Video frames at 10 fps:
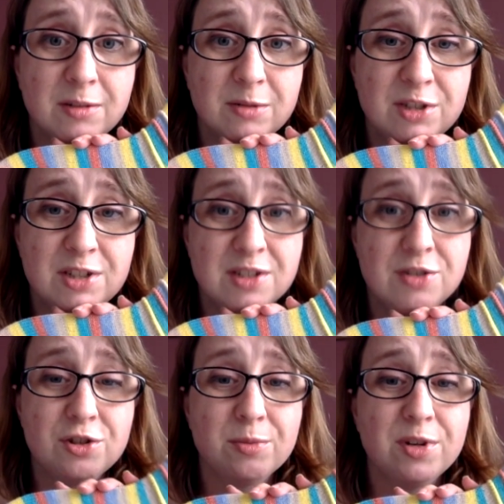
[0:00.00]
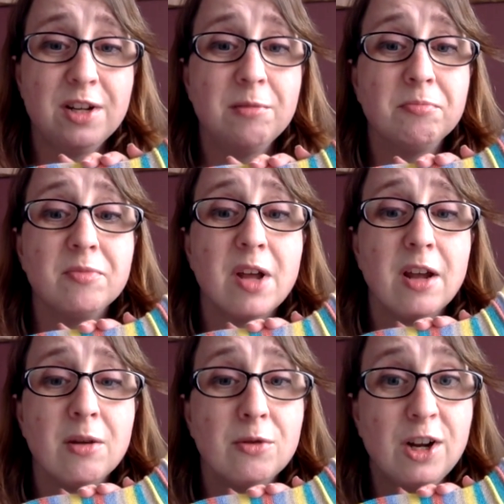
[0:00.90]
She's in Germany. I
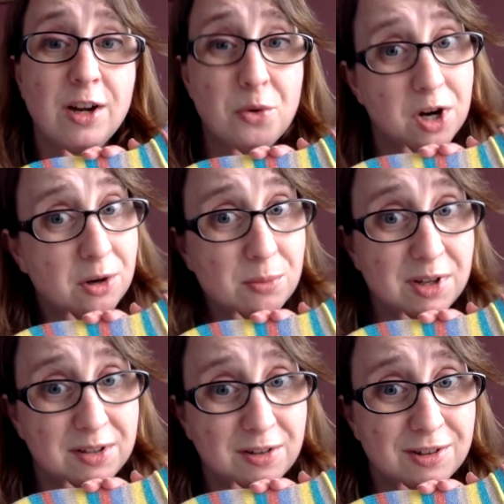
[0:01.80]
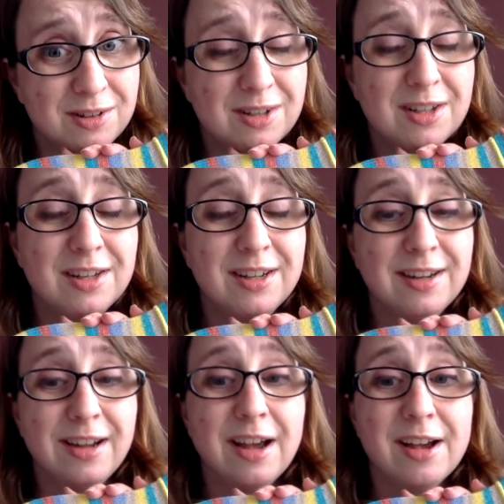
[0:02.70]
can really recommend her.
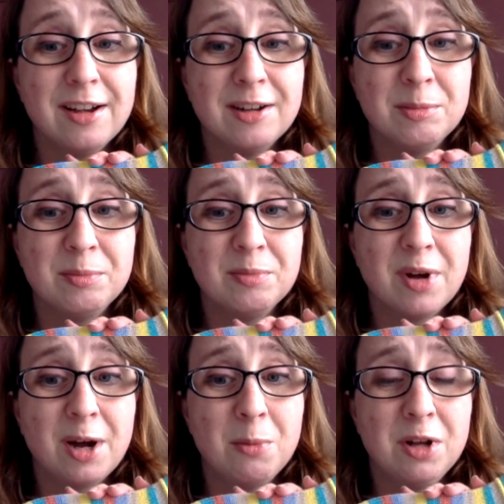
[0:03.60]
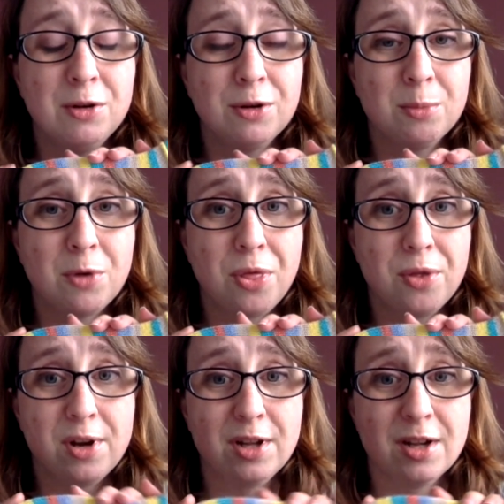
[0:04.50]
I'm in her
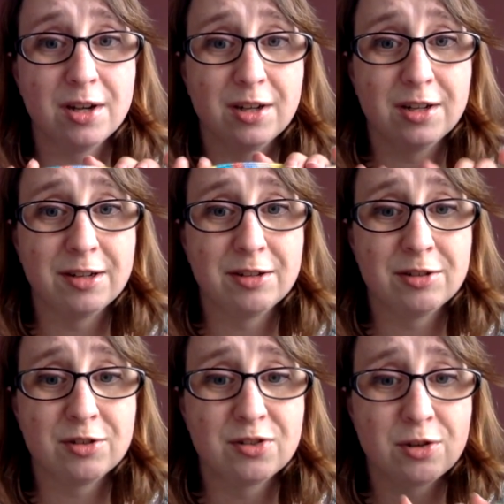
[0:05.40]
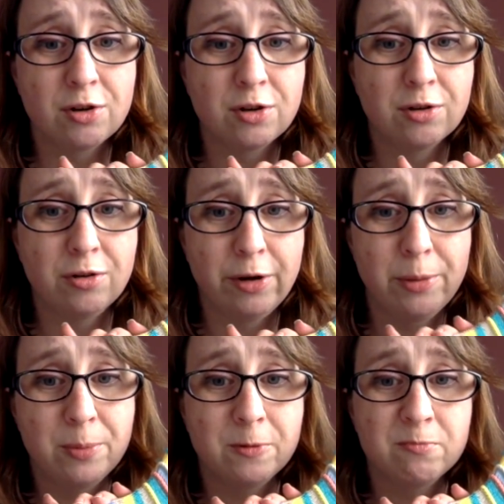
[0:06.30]
monthly sock
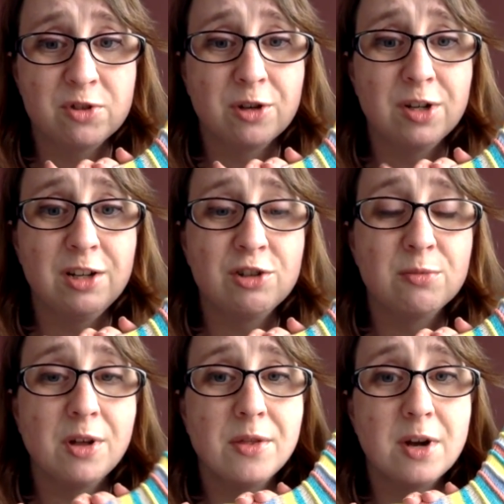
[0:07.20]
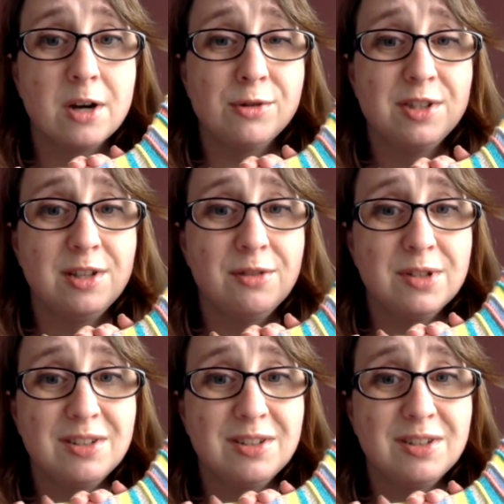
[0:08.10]
club, so each month I receive a